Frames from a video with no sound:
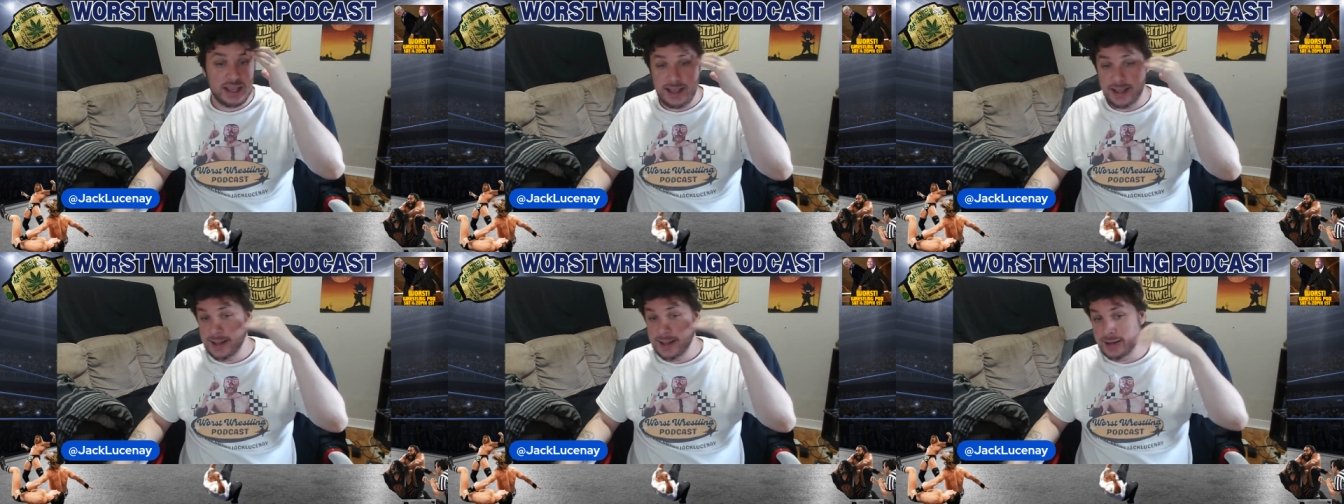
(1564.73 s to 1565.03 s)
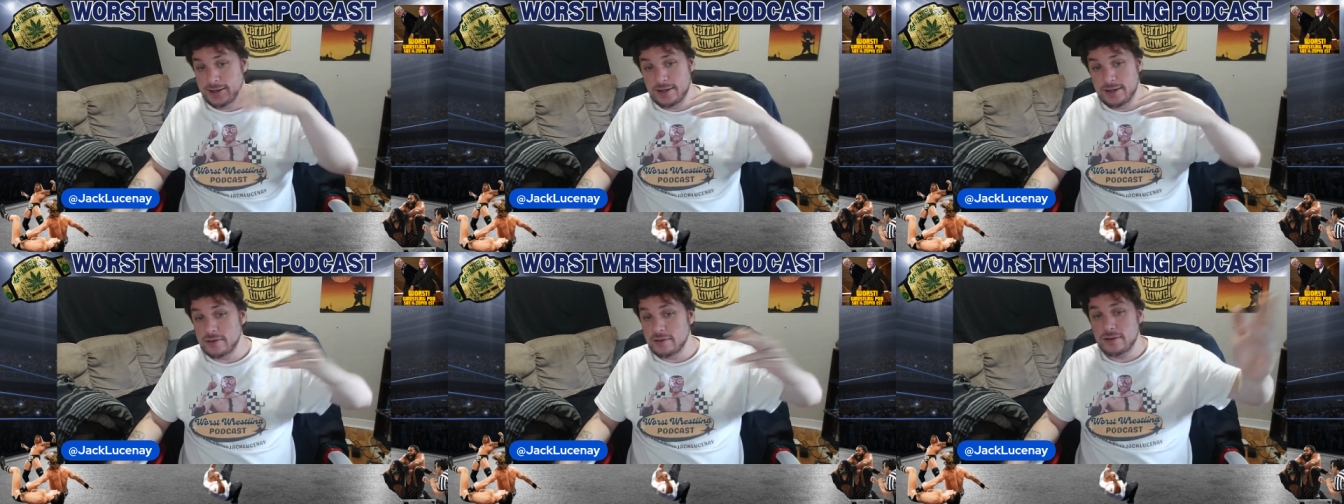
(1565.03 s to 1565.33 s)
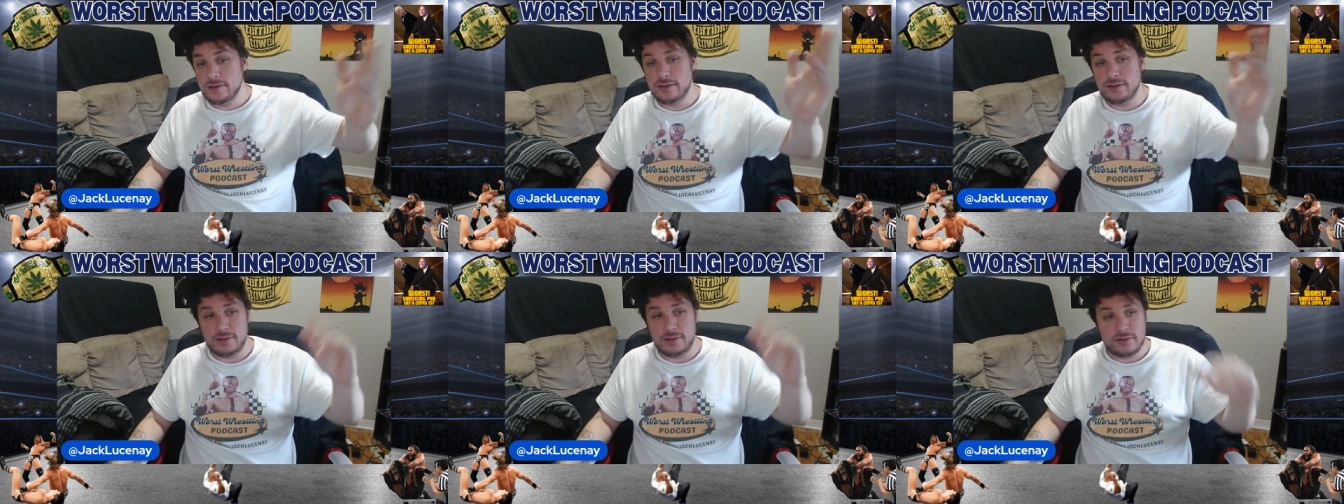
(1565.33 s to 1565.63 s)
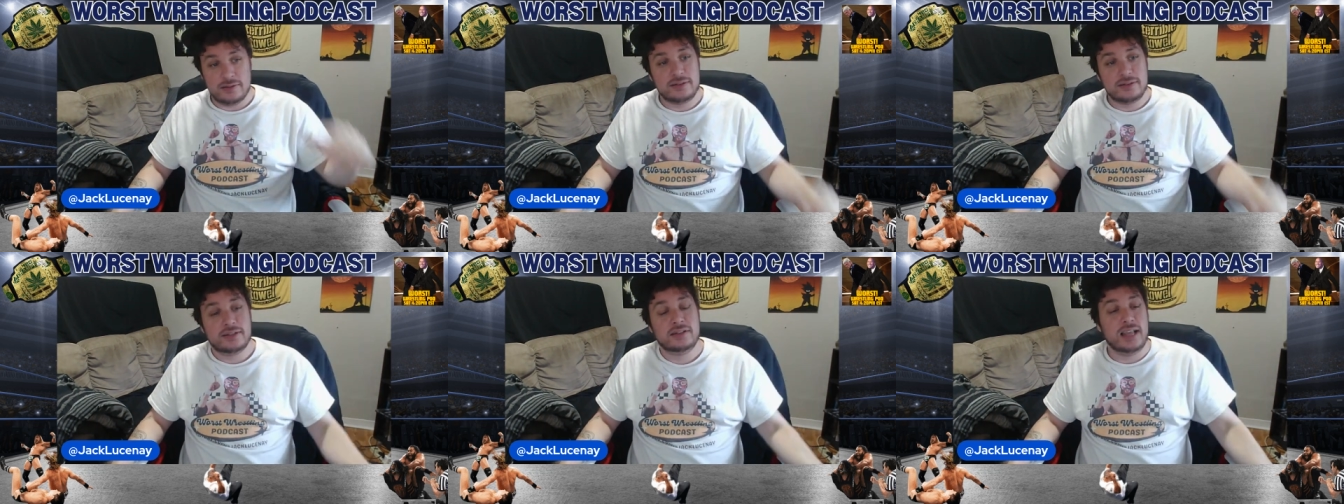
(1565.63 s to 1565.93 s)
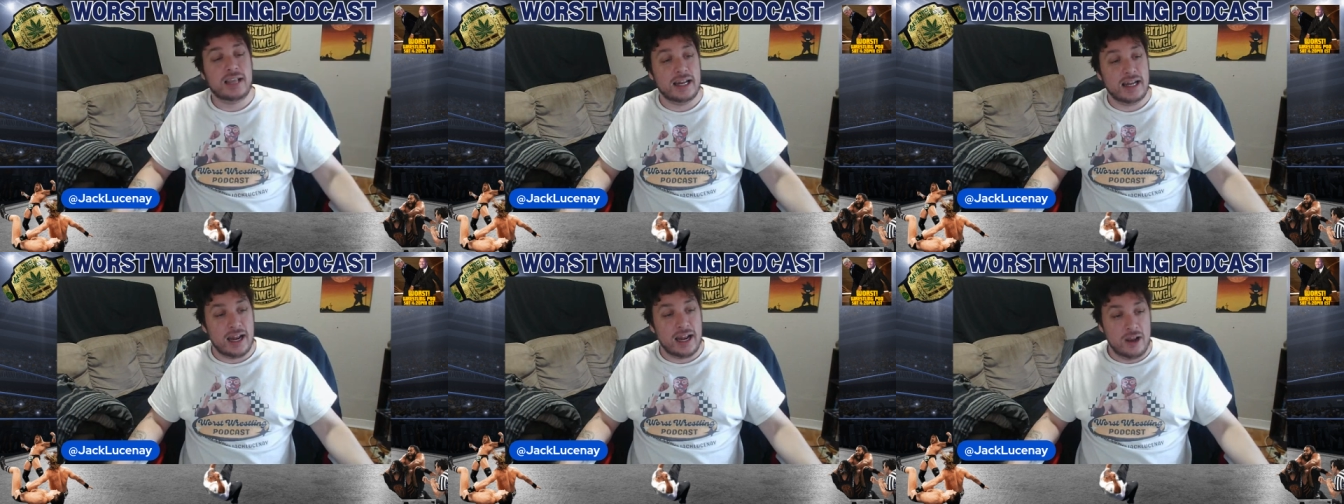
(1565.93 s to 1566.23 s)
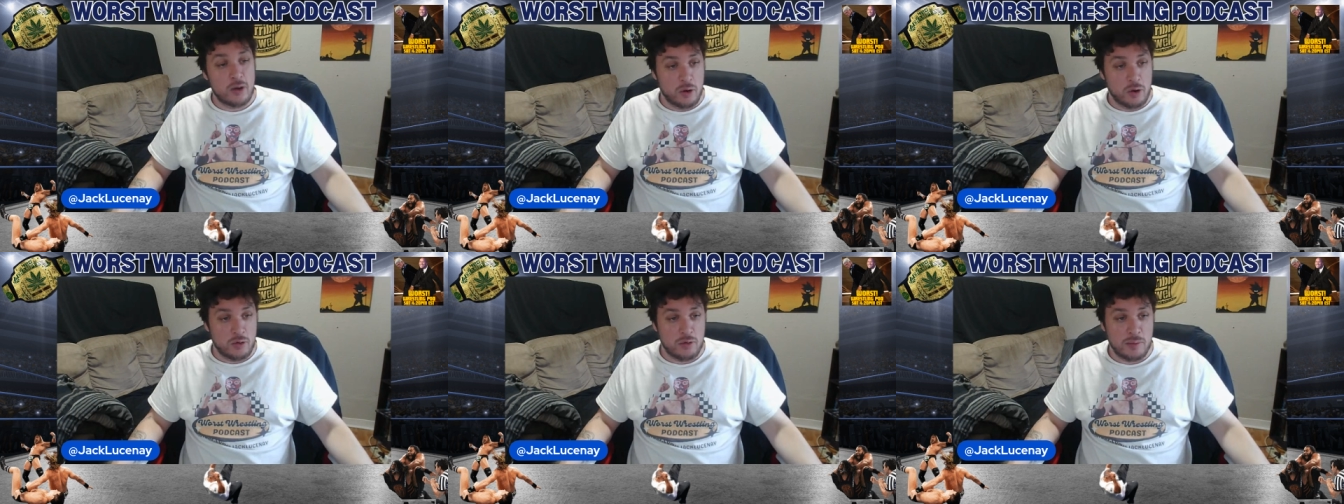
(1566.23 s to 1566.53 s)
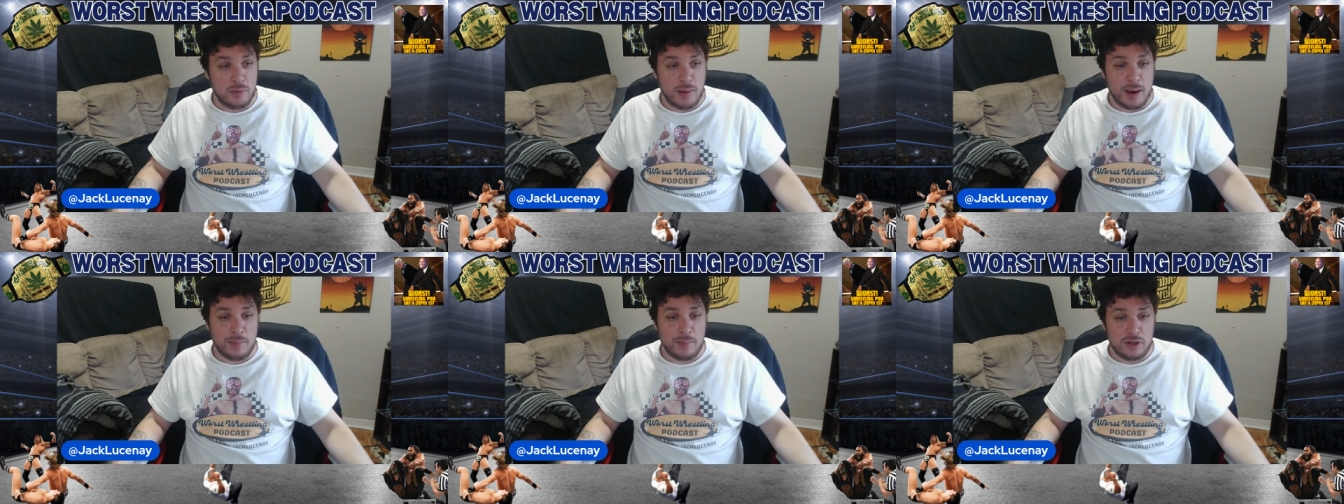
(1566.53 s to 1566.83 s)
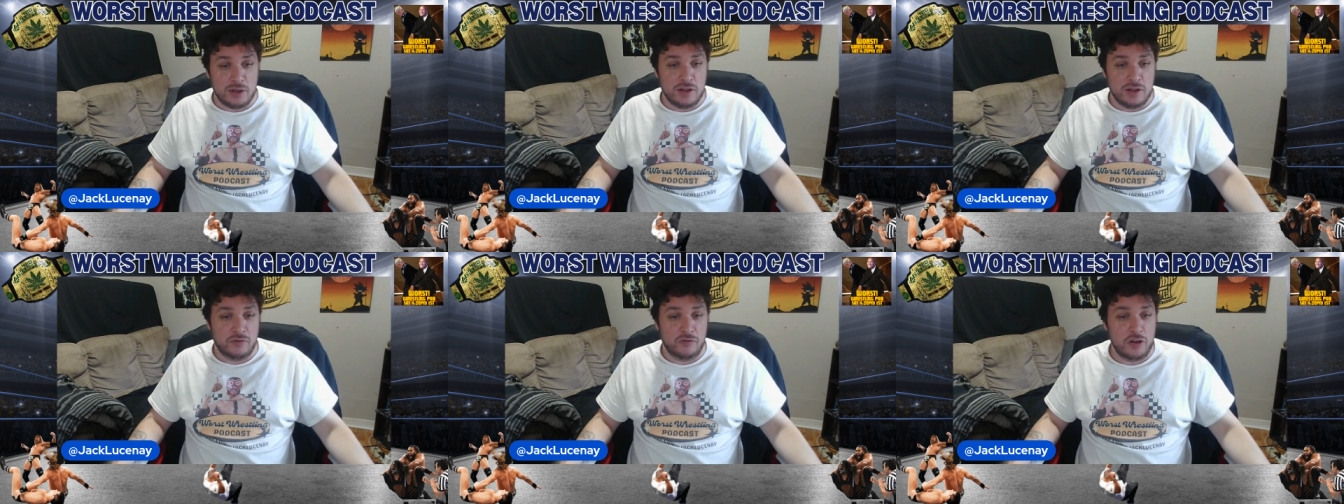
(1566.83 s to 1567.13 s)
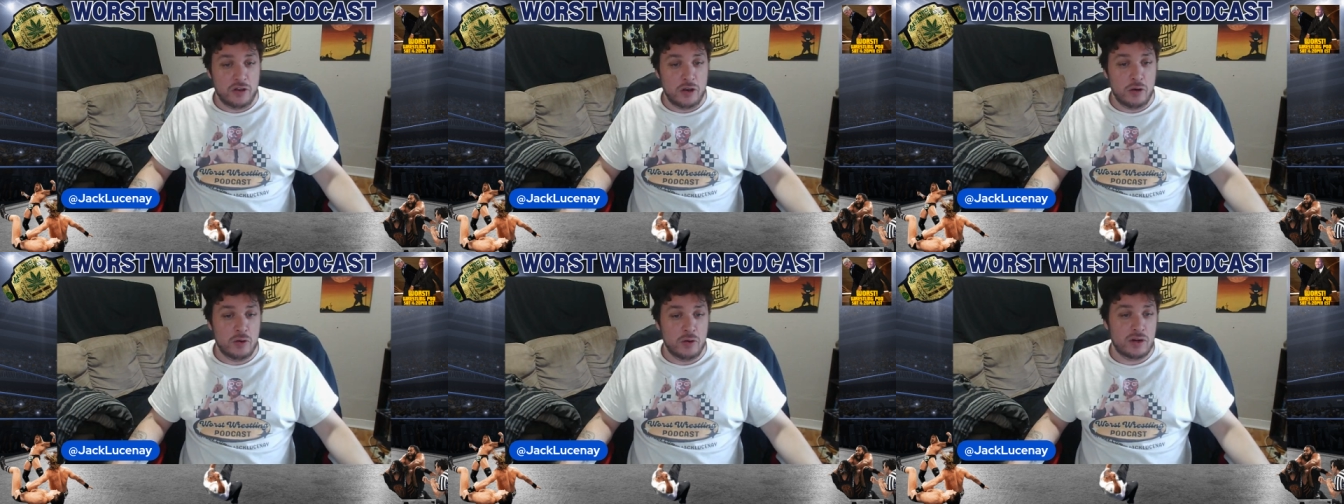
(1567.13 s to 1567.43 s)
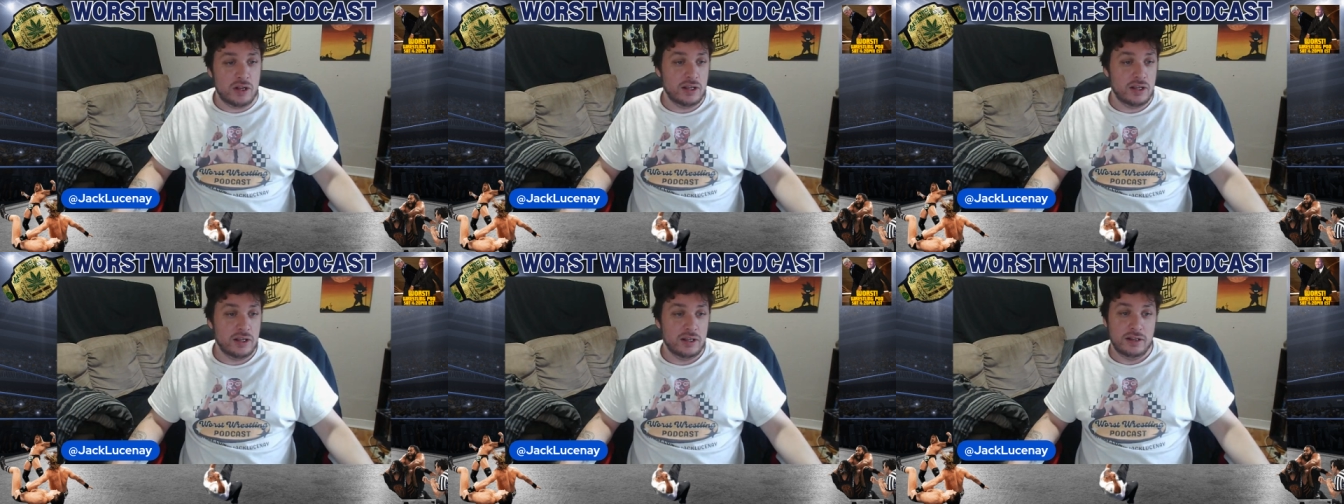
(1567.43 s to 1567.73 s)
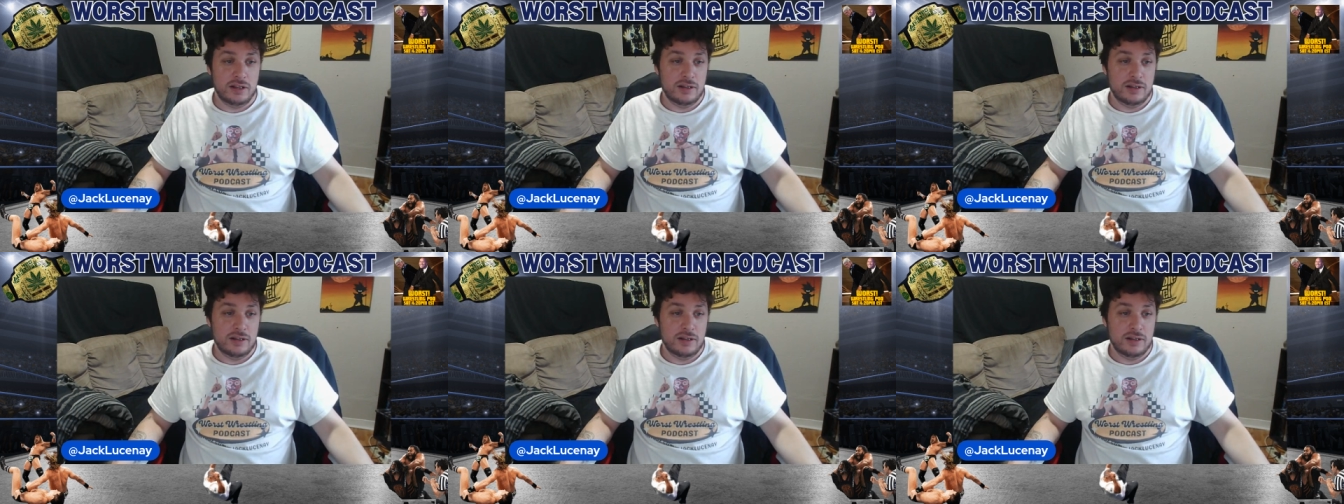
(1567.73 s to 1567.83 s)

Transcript: And can anyone remember the feud